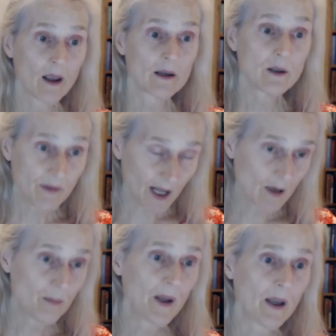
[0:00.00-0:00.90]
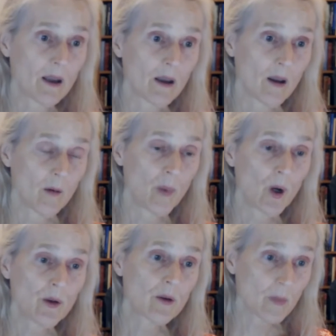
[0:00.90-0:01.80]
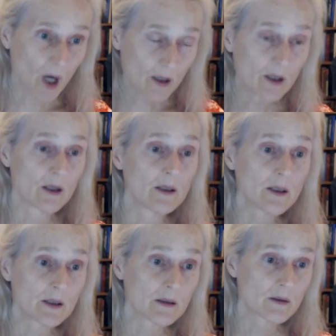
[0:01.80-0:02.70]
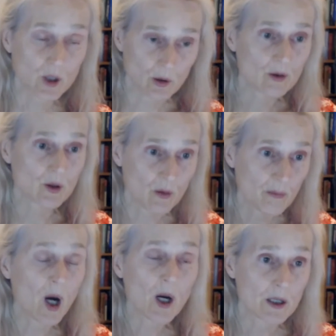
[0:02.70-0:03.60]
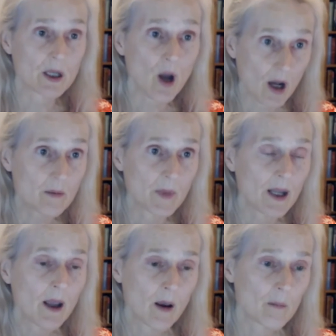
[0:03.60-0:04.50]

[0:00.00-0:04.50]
developing both the markets, so the sort of market economy,